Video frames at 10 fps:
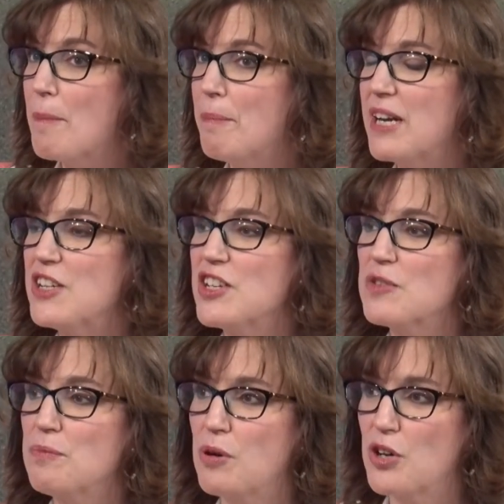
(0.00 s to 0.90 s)
But it
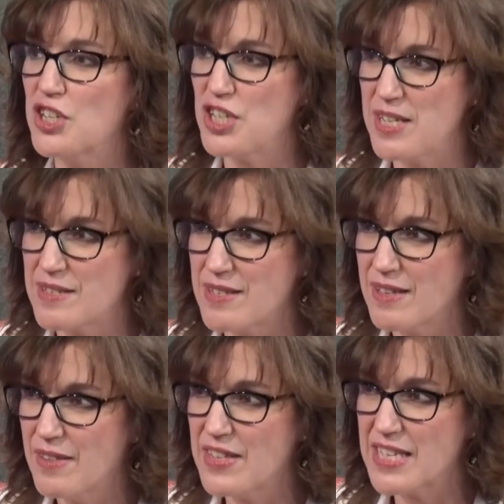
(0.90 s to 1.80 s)
just pushes
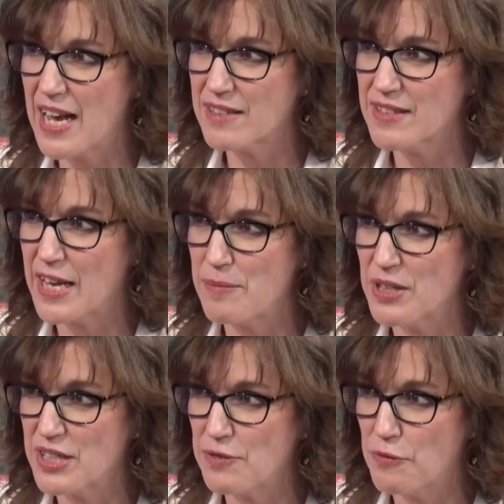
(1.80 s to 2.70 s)
the tax
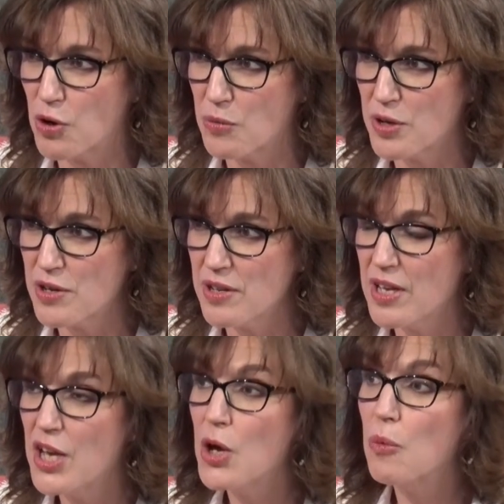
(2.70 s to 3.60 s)
liability forward.
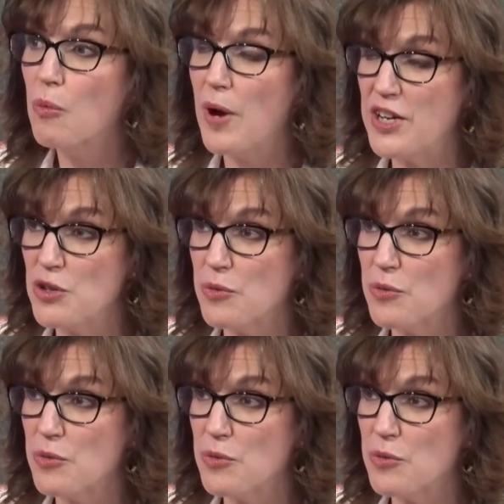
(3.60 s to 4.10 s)
When you